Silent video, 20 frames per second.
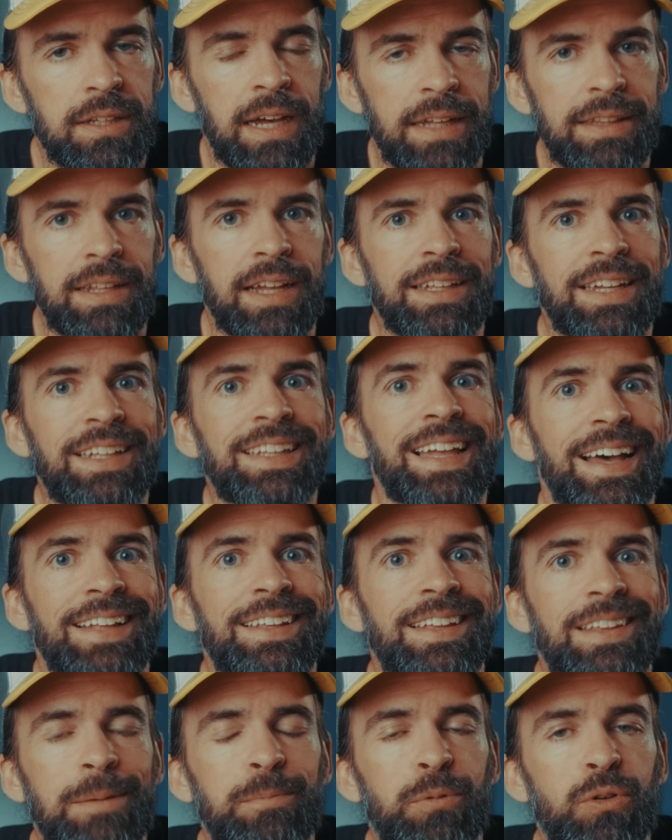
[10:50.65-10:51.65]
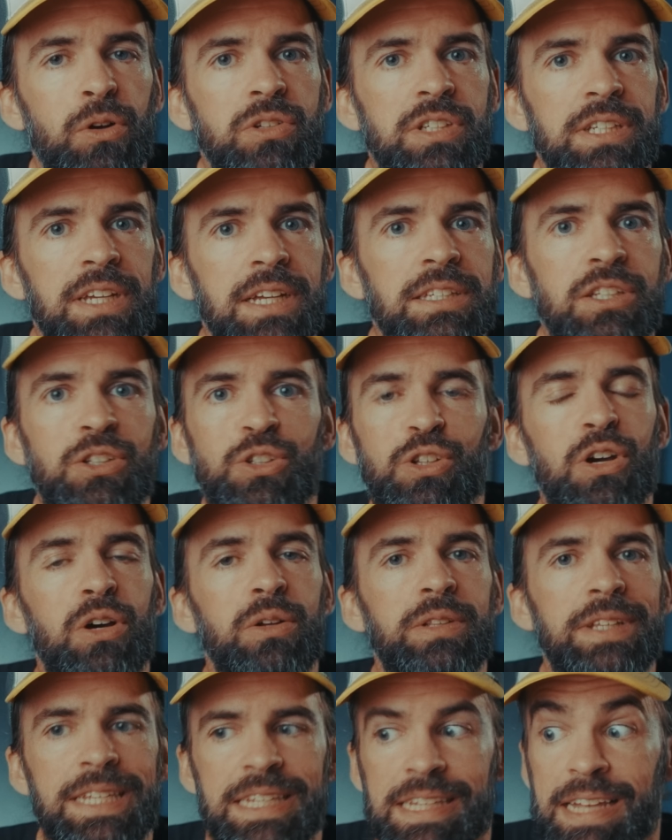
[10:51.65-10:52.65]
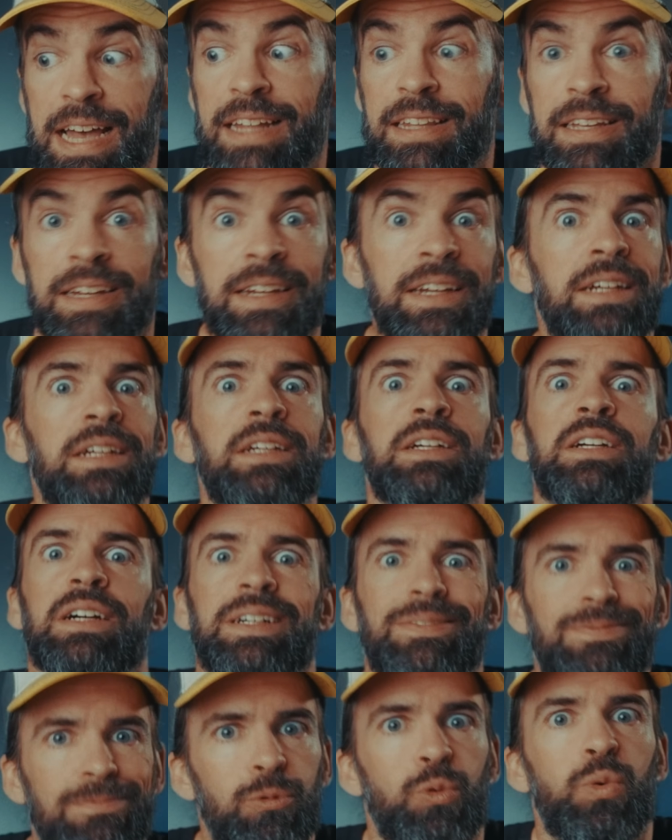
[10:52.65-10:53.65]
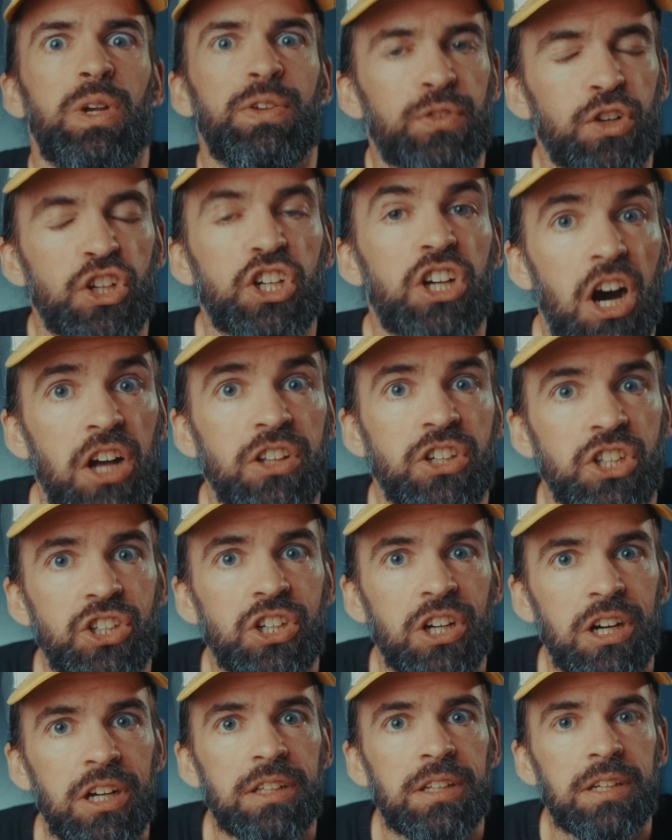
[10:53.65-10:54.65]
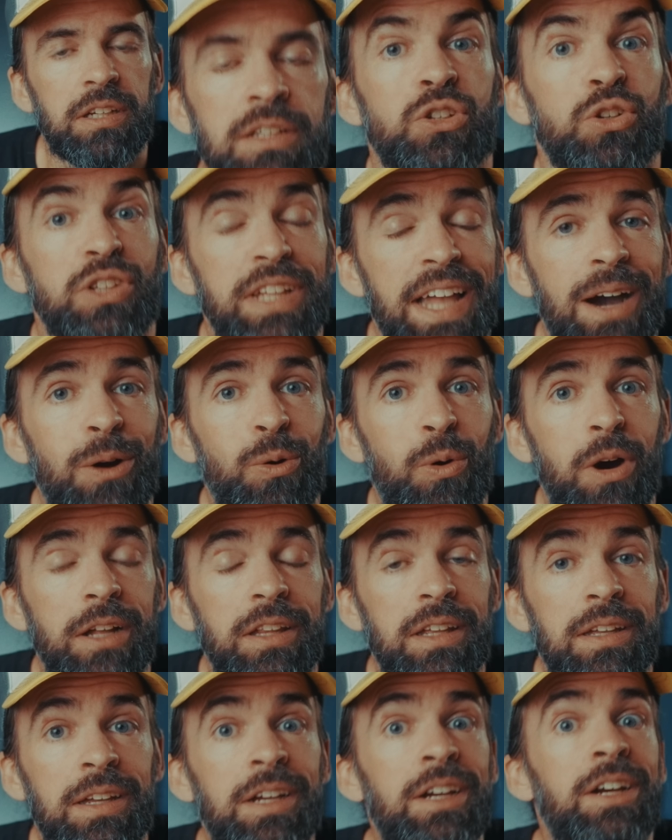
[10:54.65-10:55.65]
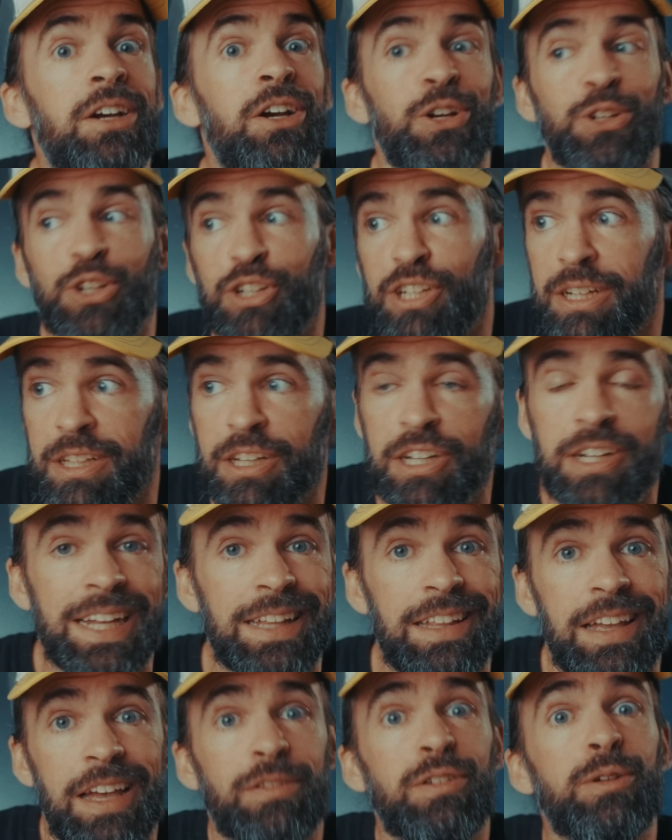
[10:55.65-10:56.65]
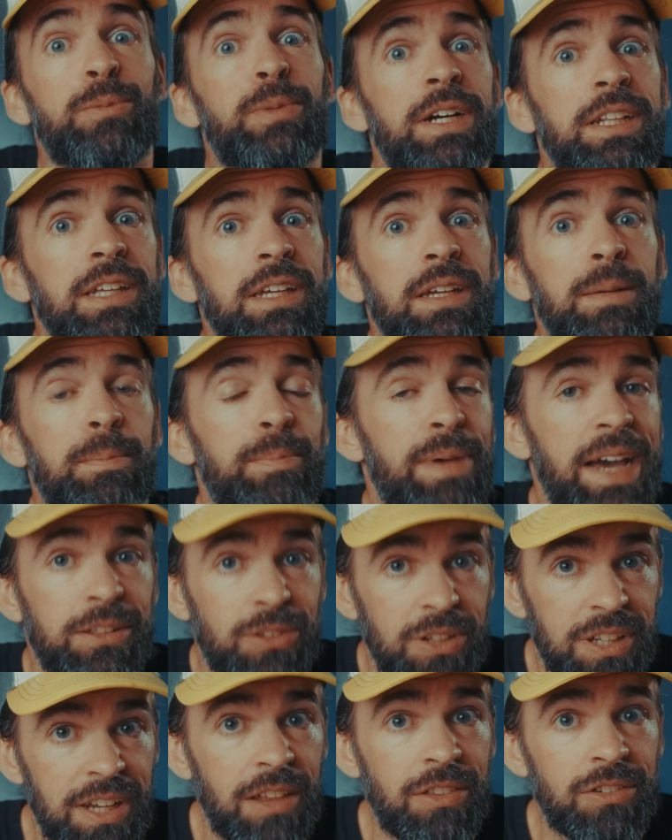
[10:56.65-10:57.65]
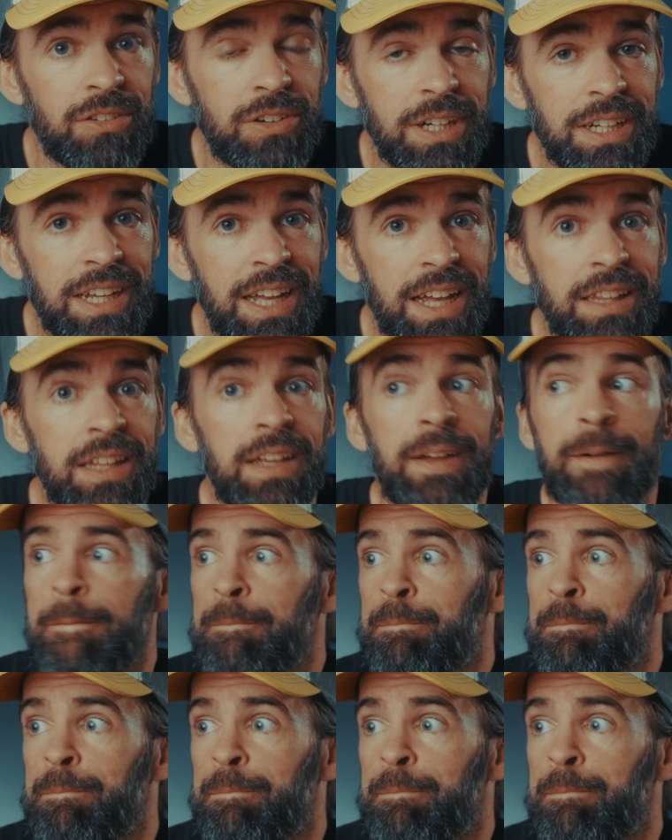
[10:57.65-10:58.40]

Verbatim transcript: And then in the editing process, you notice that we forgot a shot. So now what? Are you gonna get everybody back together again?